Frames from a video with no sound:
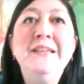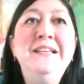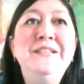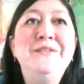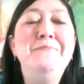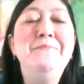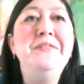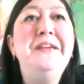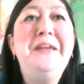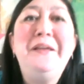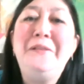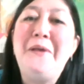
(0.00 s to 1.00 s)
So I've been
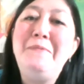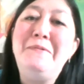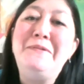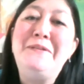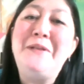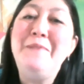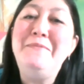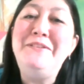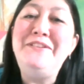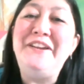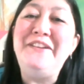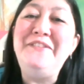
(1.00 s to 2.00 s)
thinking a lot about climate
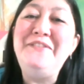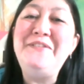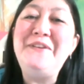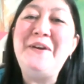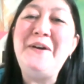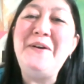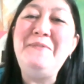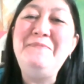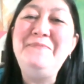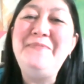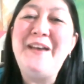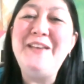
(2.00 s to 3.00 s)
change,
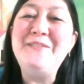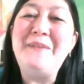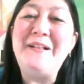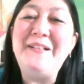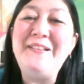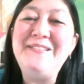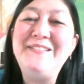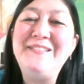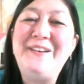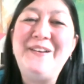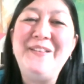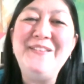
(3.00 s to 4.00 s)
as well as
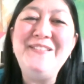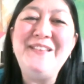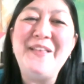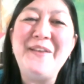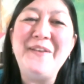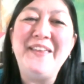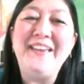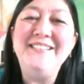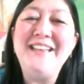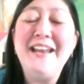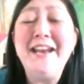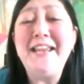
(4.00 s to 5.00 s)
all these other
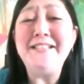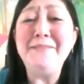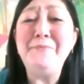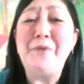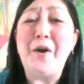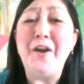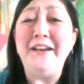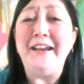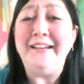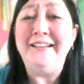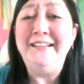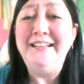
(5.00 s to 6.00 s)
things. And I guess I'm
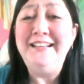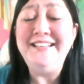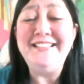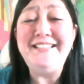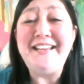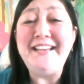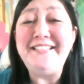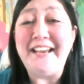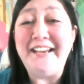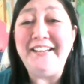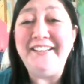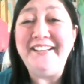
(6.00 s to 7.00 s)
gardening to stay
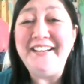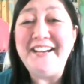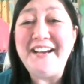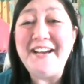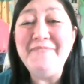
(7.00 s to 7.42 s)
sane. I'm